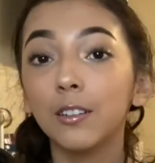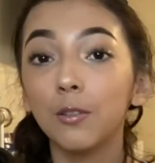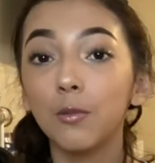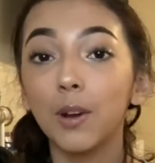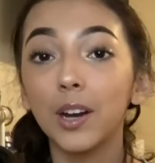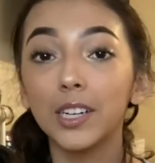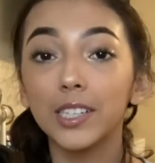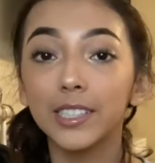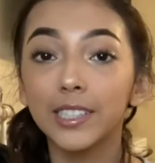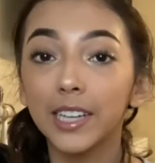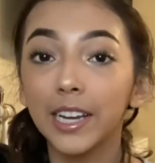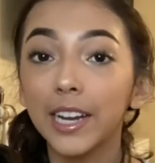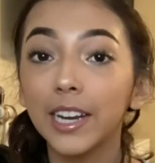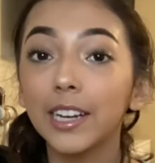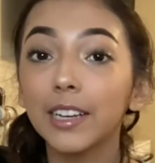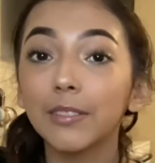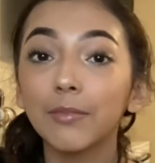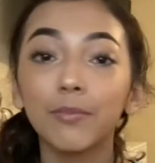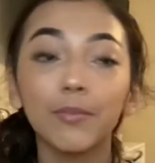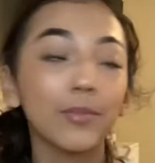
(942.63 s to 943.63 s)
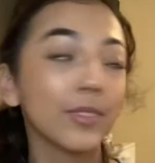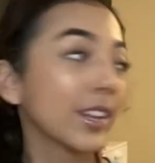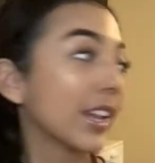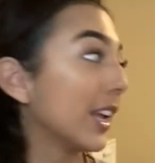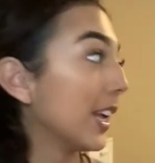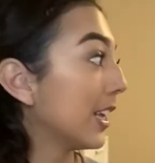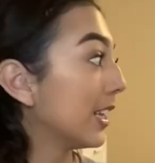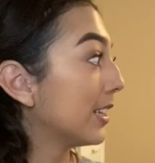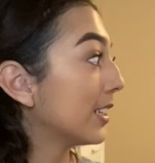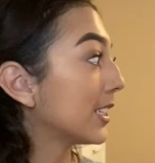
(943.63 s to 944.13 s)
sick,
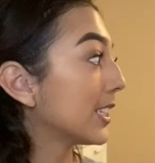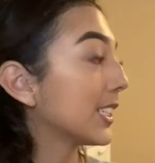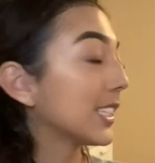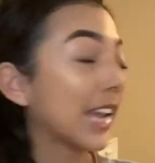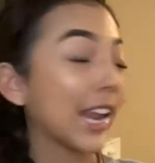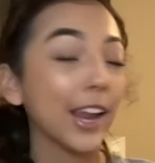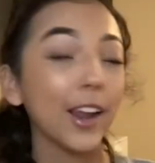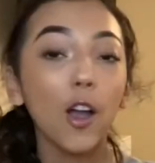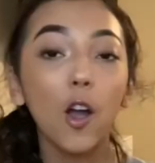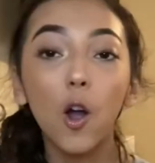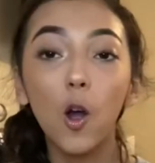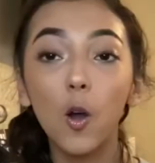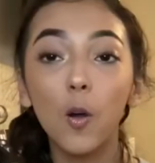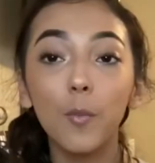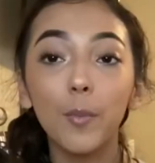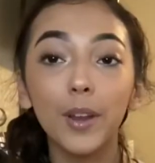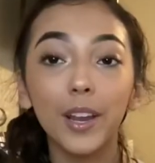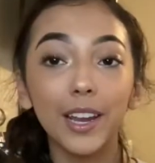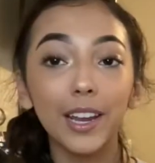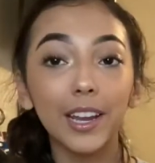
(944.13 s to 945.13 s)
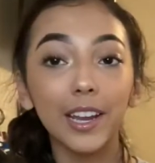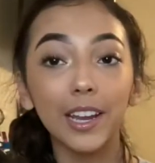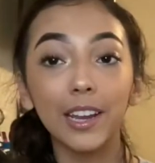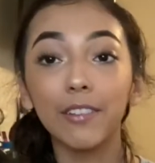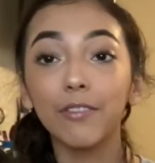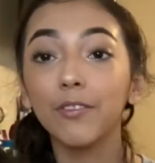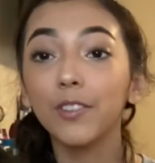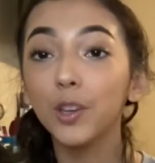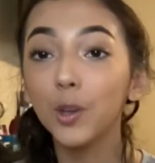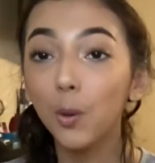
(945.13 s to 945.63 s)
and staying home
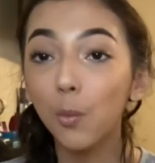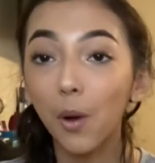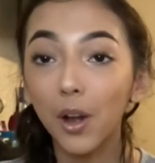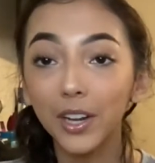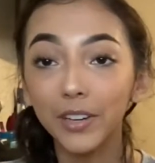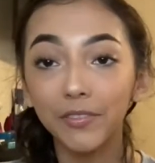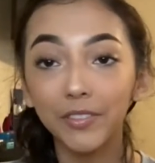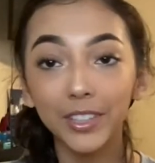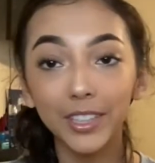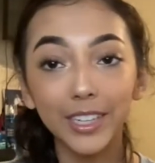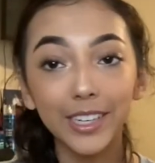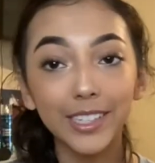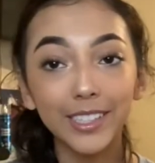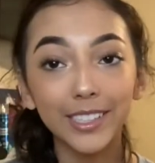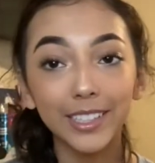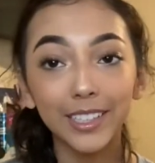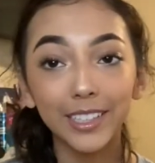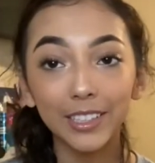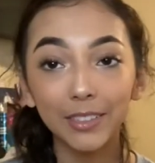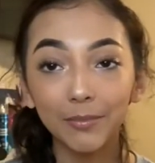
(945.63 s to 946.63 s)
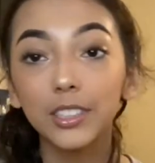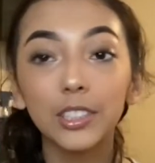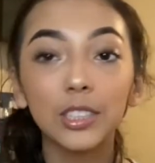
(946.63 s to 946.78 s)
if you are feeling sick.